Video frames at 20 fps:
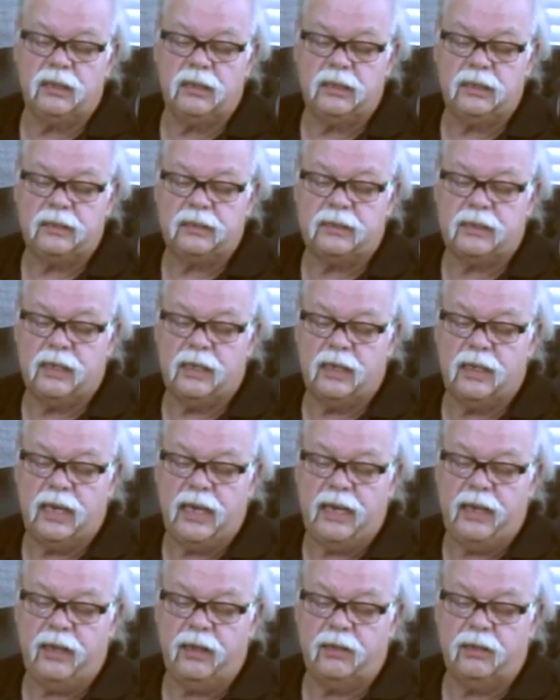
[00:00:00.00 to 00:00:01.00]
It's
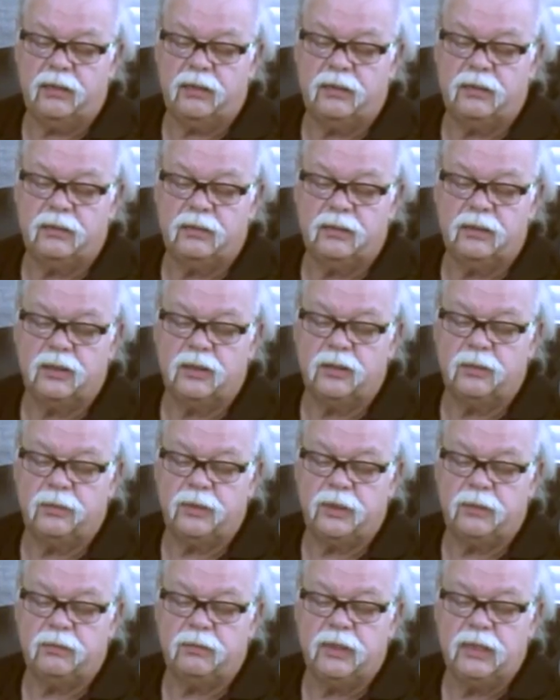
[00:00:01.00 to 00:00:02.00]
angle
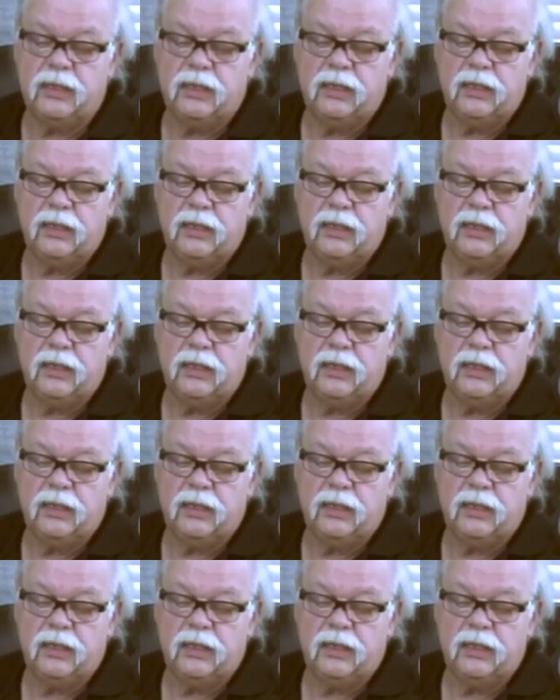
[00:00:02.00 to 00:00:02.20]
aluminum